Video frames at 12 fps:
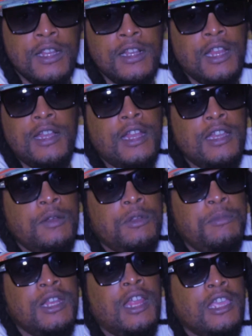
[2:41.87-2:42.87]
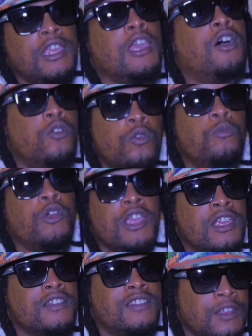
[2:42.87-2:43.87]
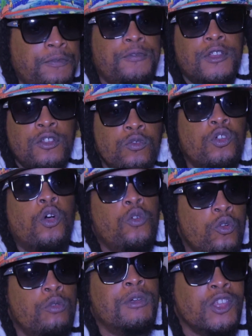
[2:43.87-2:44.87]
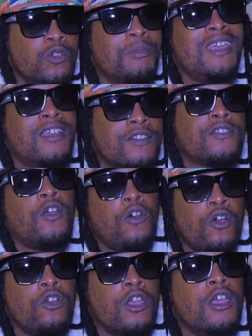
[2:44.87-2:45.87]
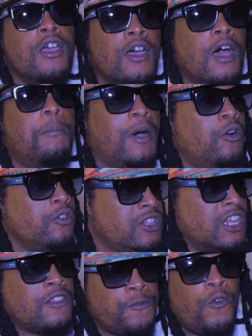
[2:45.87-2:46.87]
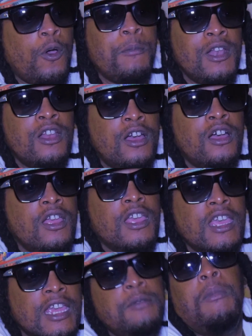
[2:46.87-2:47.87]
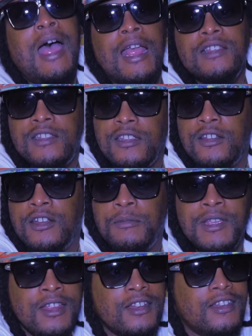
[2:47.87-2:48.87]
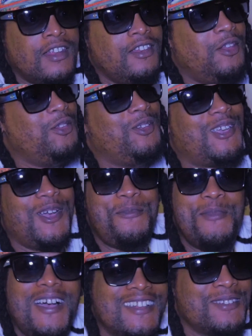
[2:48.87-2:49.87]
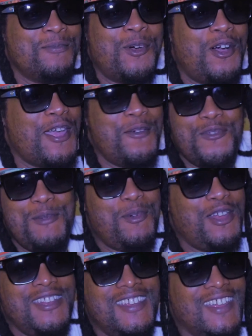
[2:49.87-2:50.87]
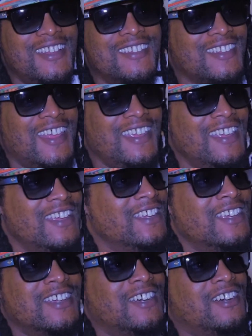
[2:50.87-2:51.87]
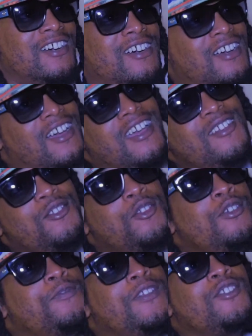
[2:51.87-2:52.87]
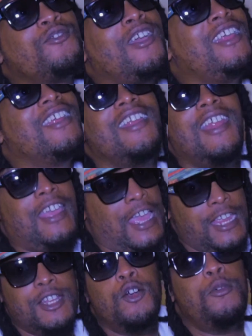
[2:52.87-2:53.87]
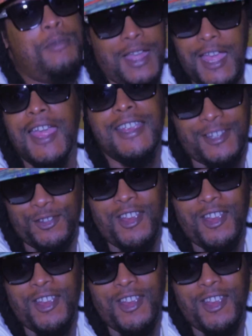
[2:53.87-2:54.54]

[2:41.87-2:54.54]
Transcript: things like that, they would be like, yeah, homework is different. You go home and you make a song about this formula in maths, you know what I mean? And then you come back tomorrow, everybody else like, oh, I don't know if this right. I know mine's